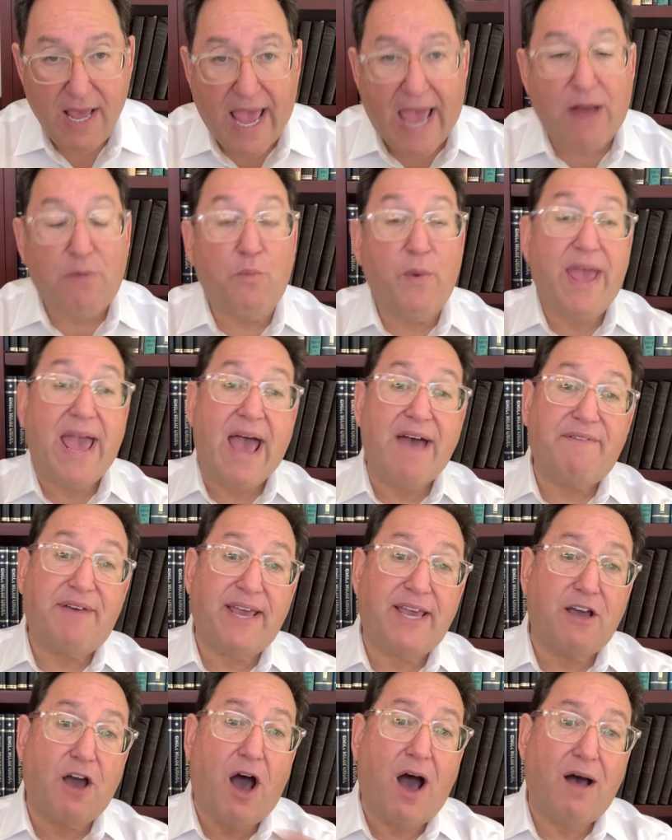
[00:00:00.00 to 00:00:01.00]
and we have
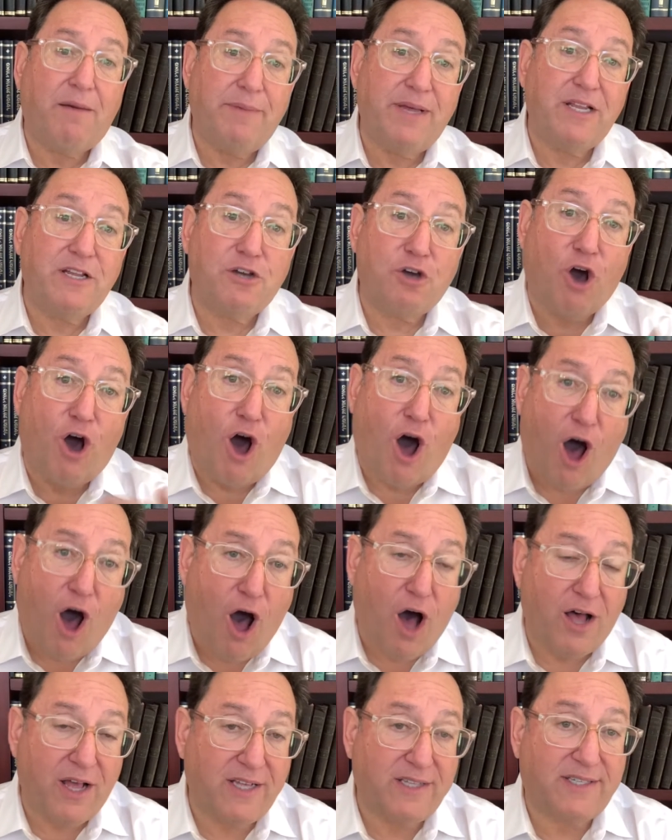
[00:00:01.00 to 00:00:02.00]
a common
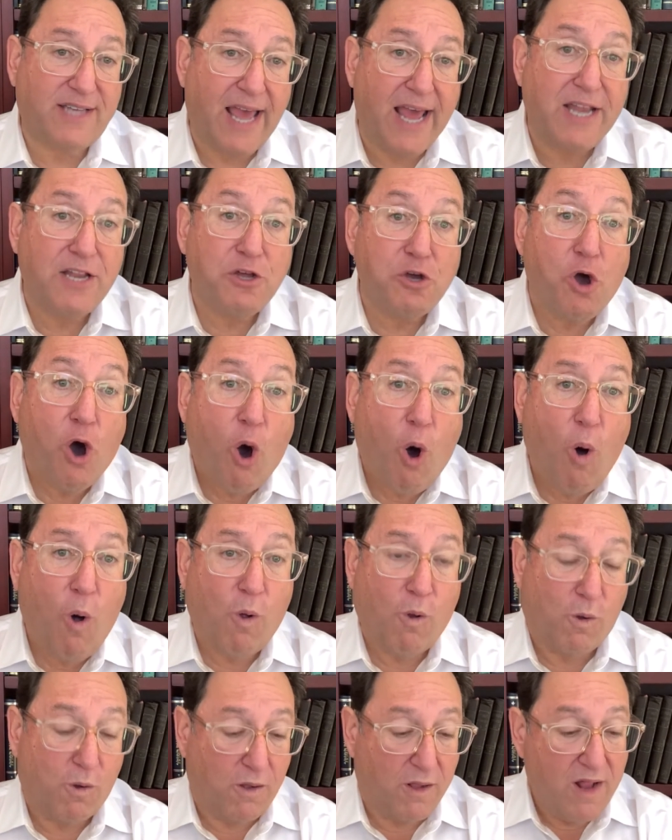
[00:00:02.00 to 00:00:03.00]
cause and
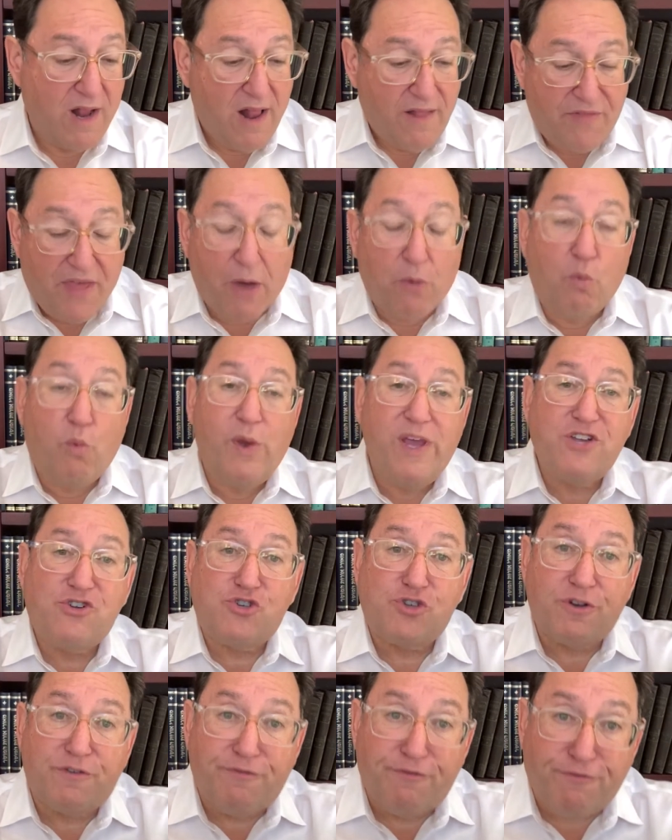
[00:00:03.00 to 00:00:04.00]
goal that we
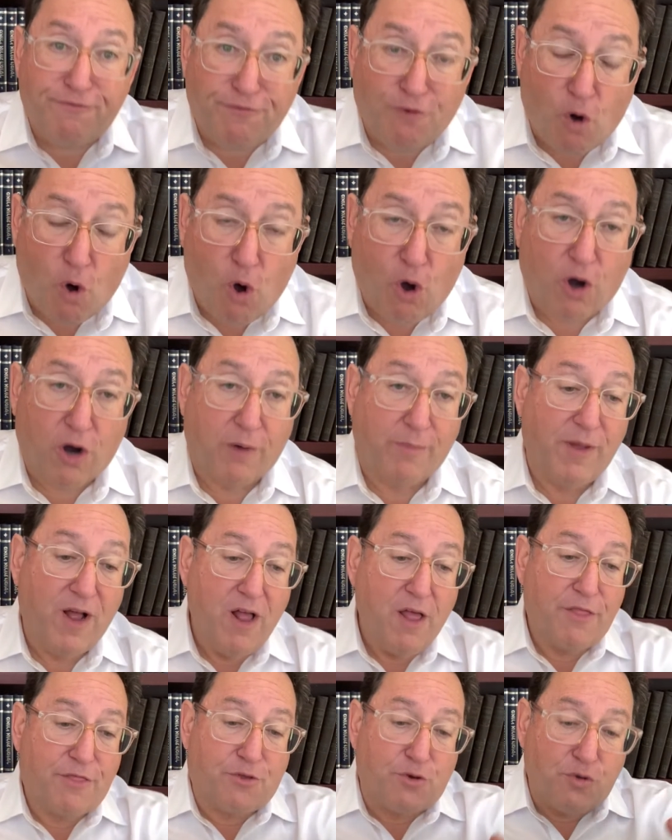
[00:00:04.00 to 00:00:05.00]
should form
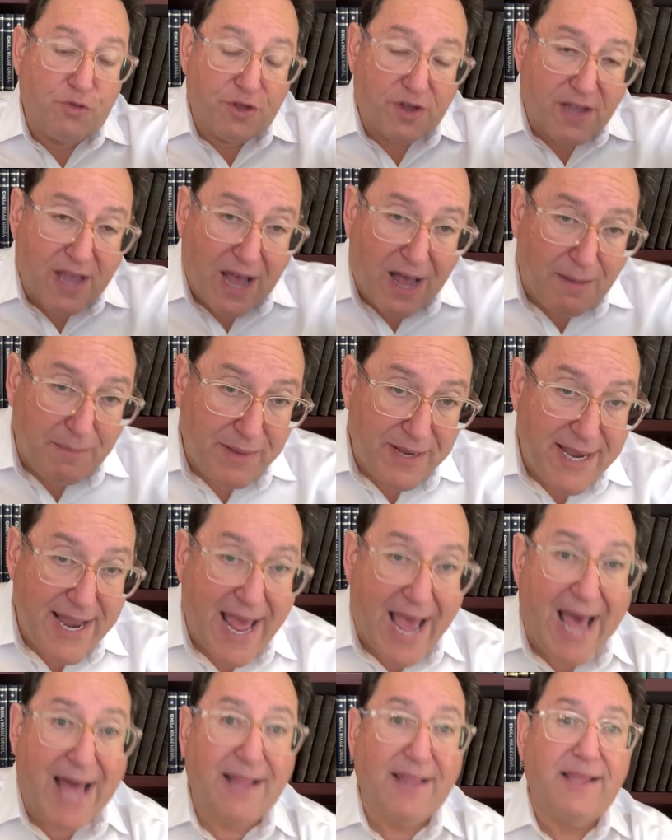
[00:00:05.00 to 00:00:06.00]
through the
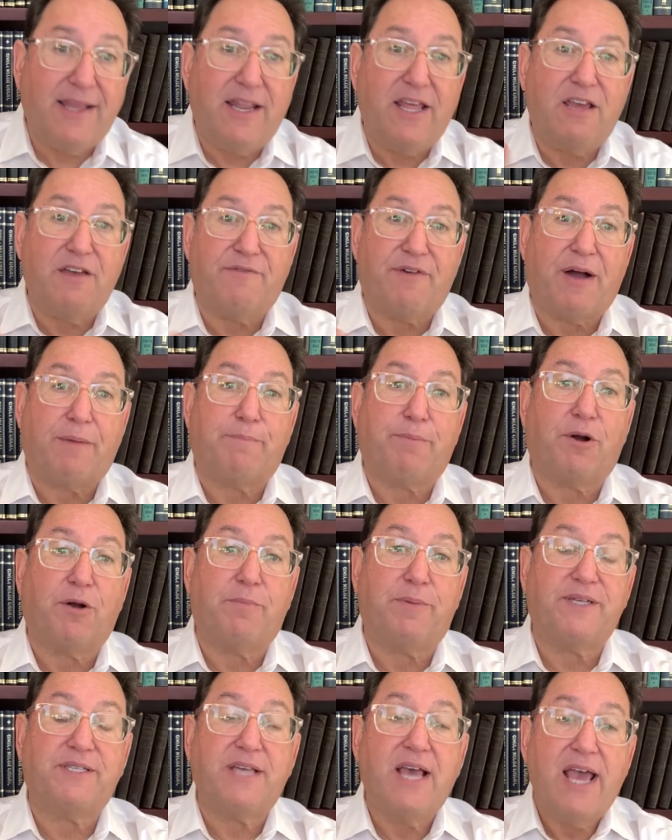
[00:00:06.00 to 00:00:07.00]
commonality of our
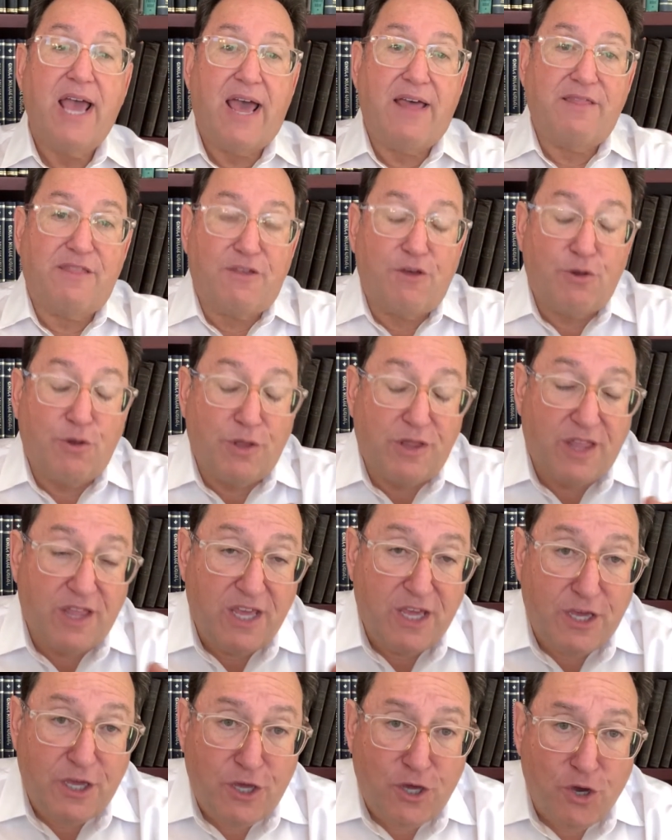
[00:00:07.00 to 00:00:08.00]
purpose and through the
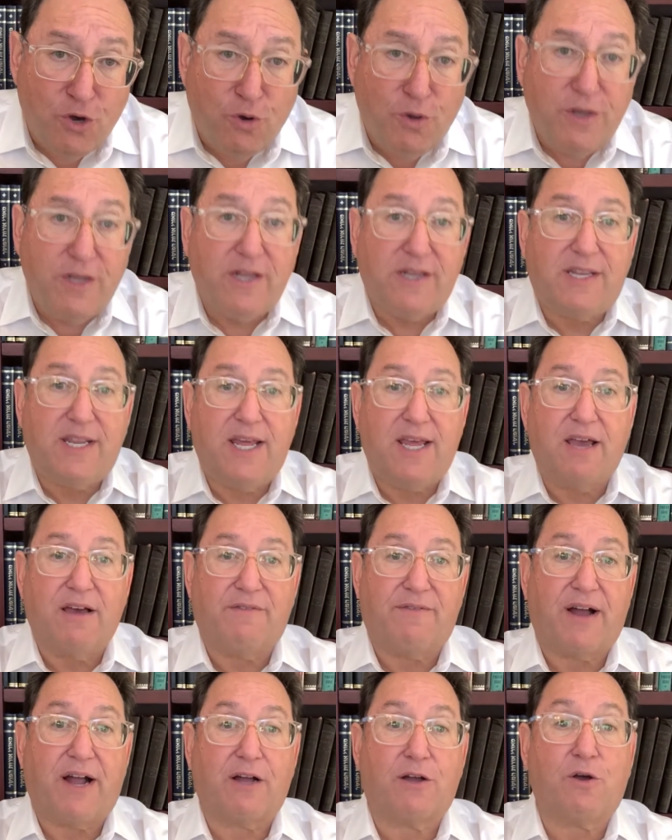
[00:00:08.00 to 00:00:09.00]
unity
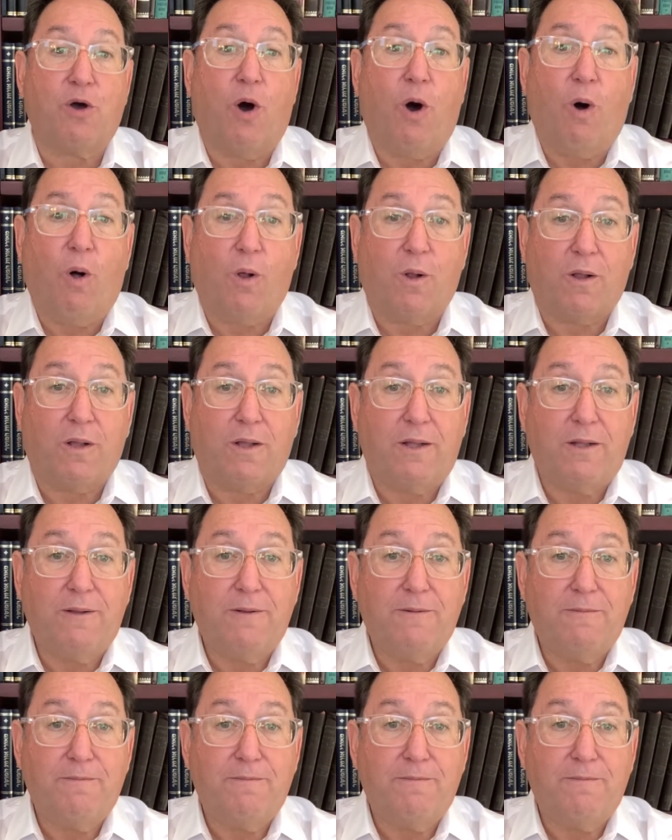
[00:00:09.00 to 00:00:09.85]
of our goal,